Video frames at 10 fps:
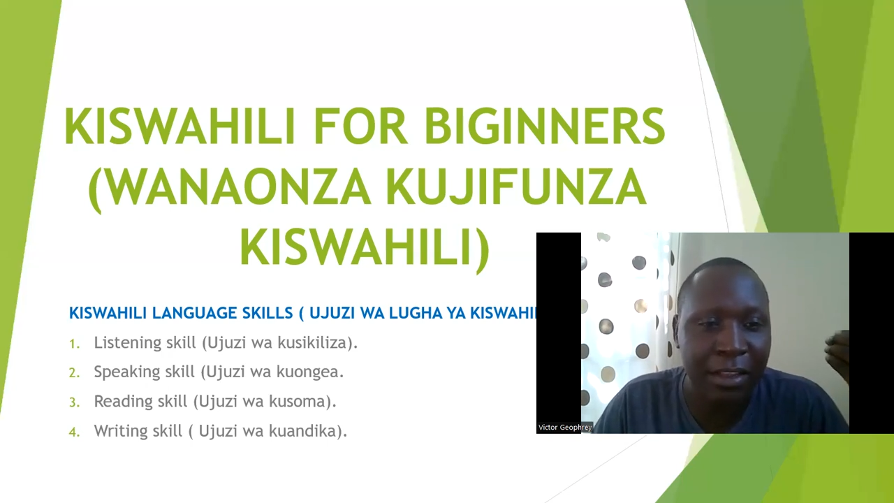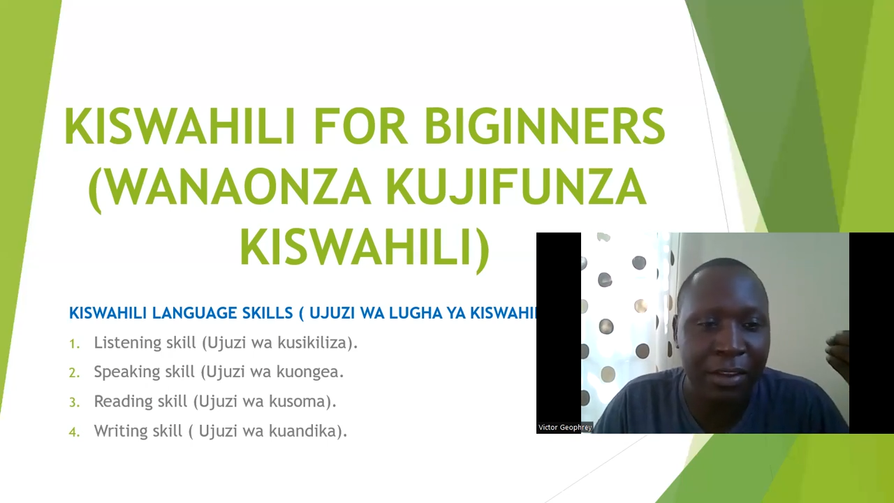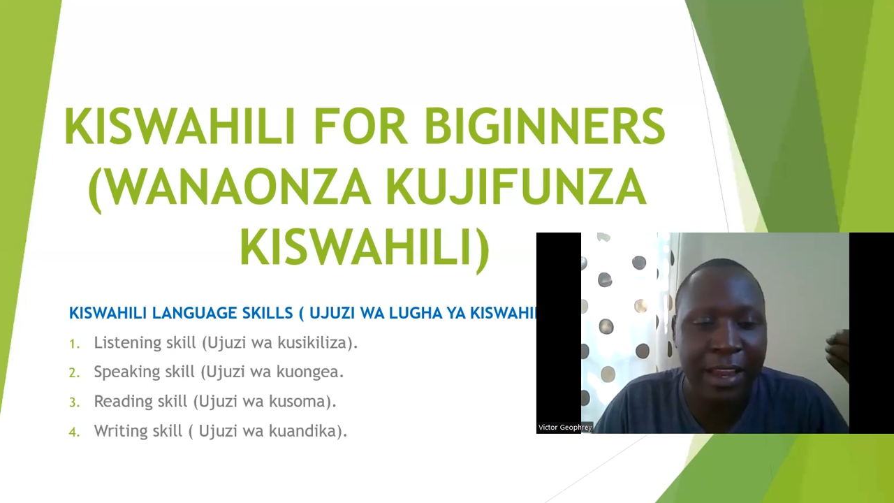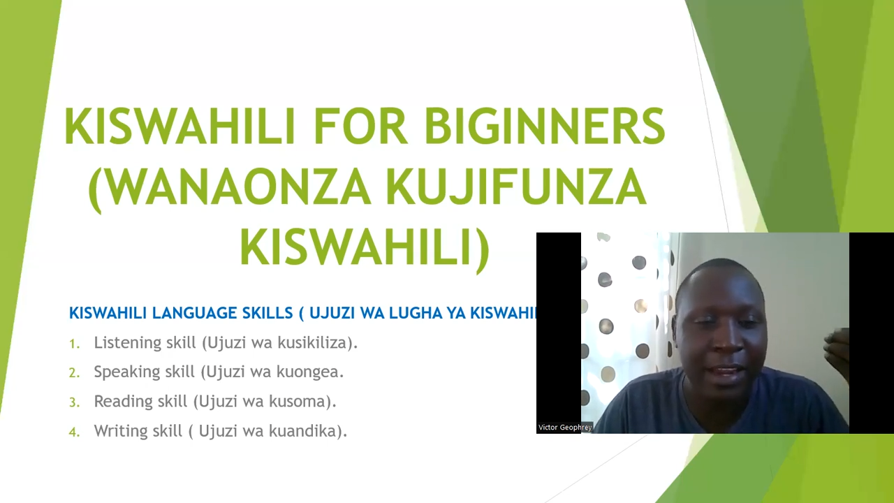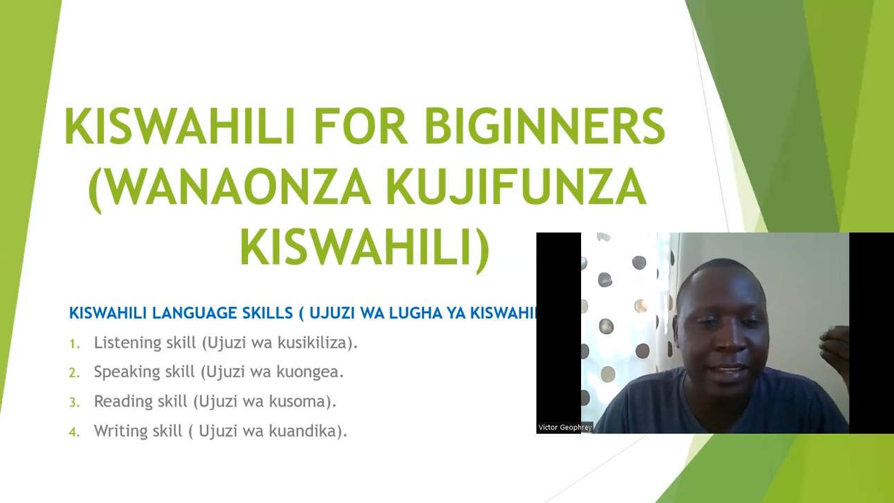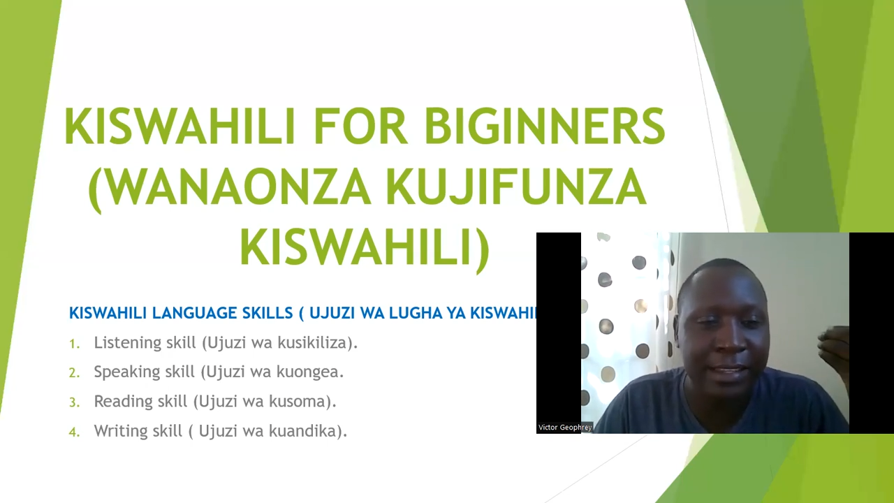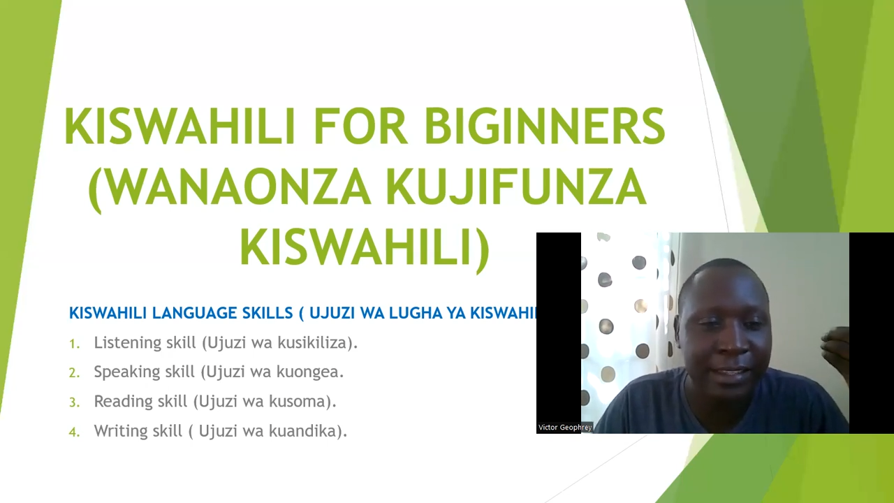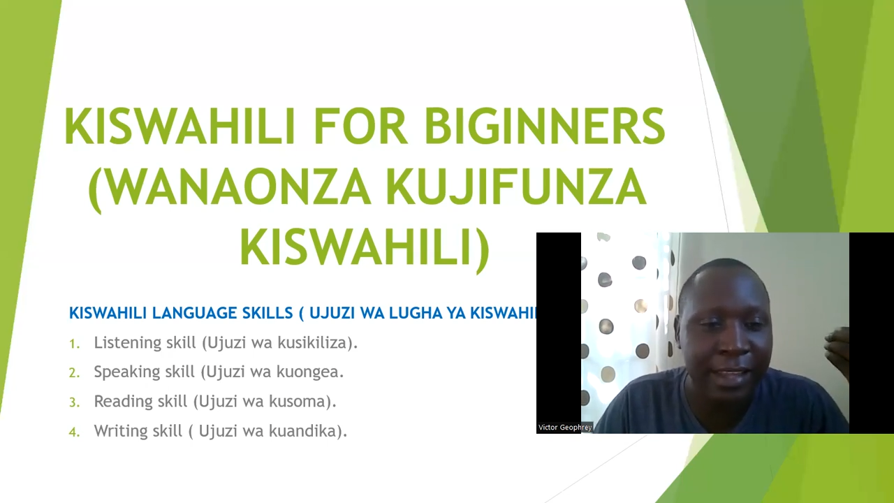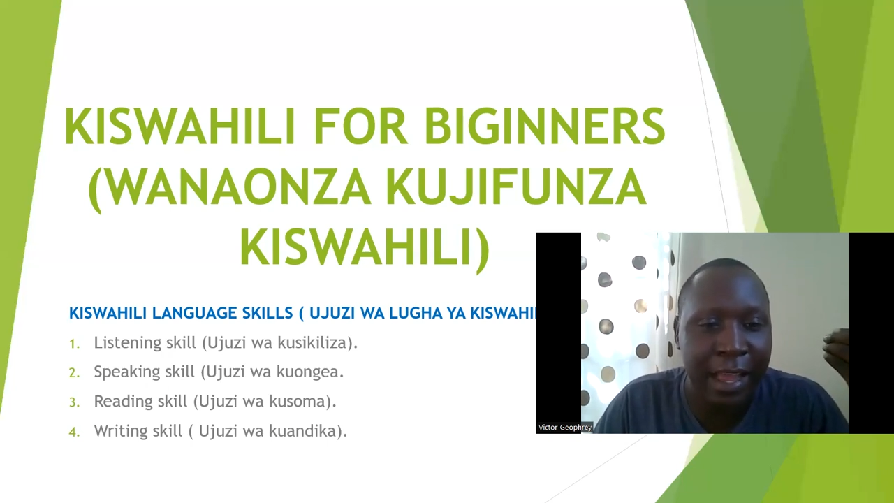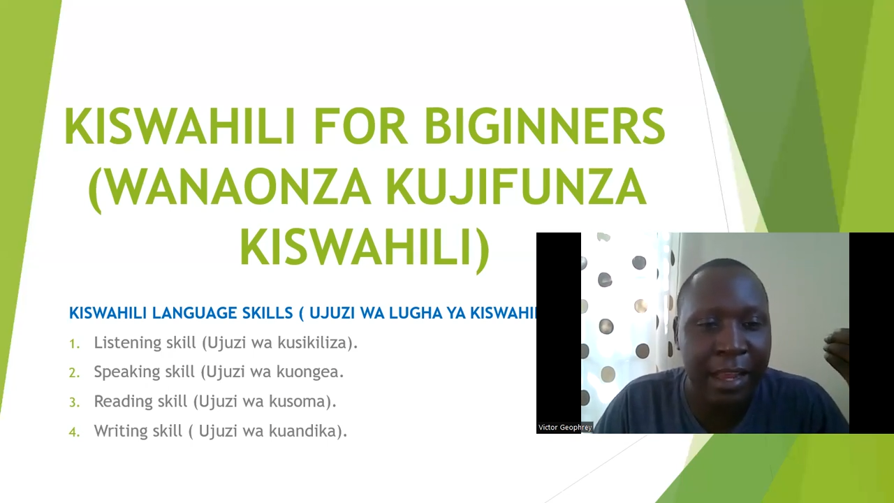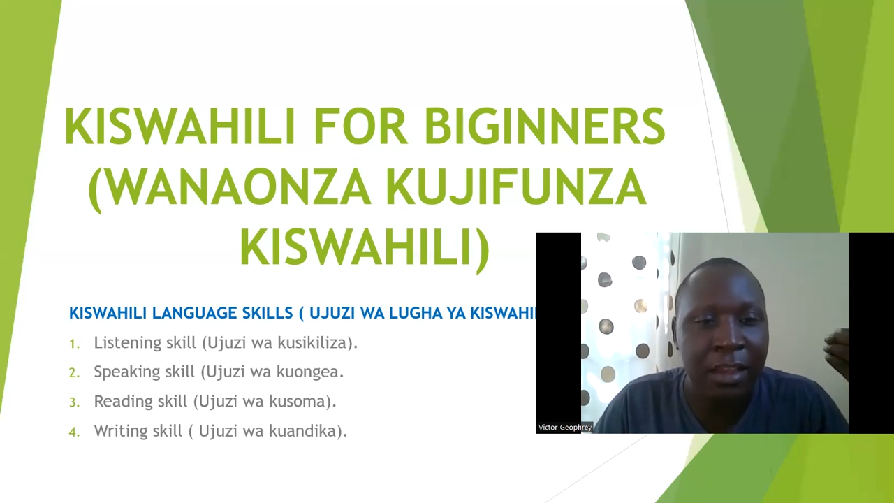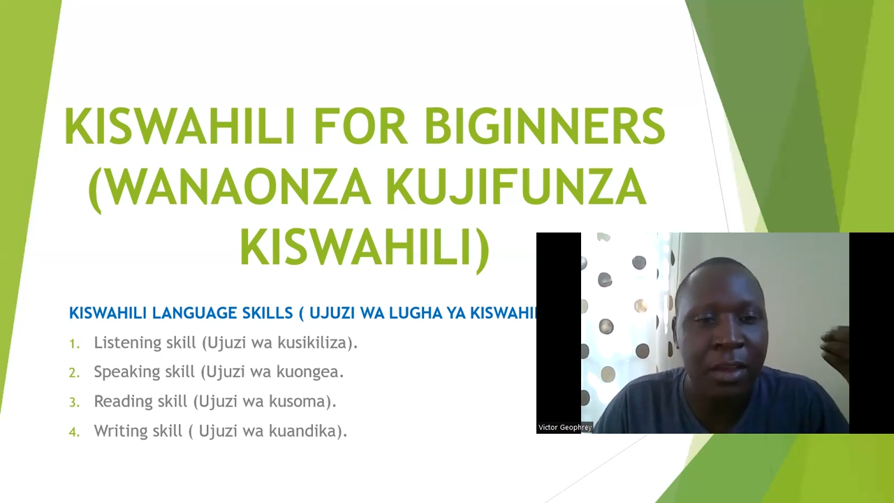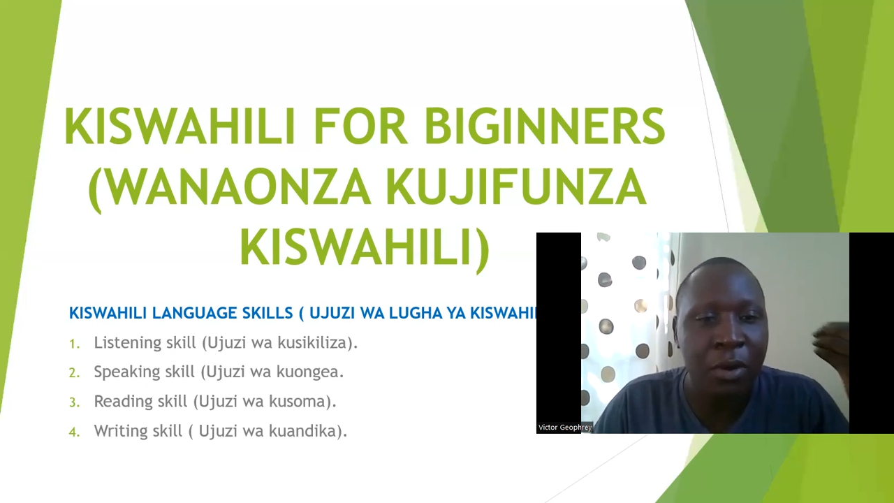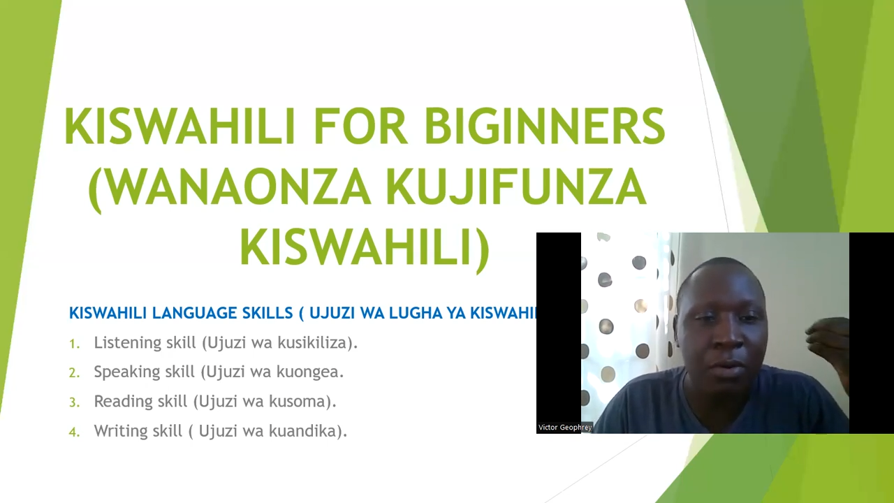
you can understand